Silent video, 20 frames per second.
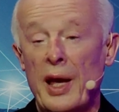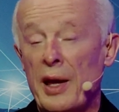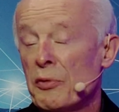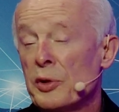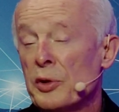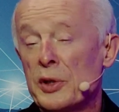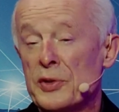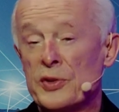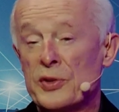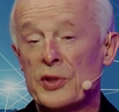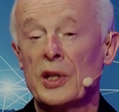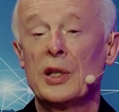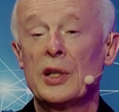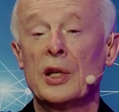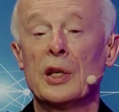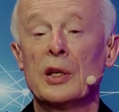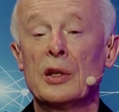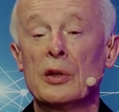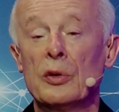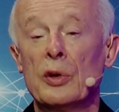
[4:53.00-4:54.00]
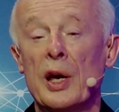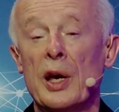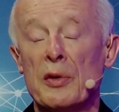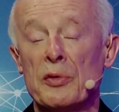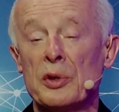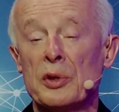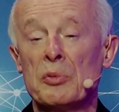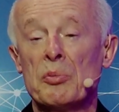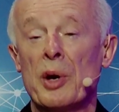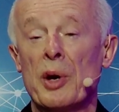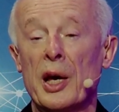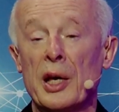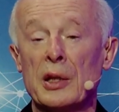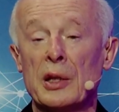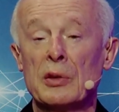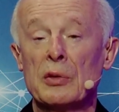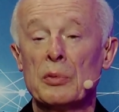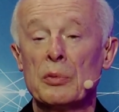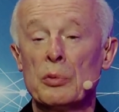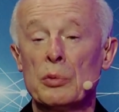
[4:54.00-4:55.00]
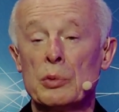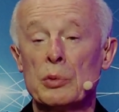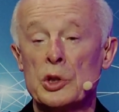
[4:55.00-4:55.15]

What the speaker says: every city you have in mind,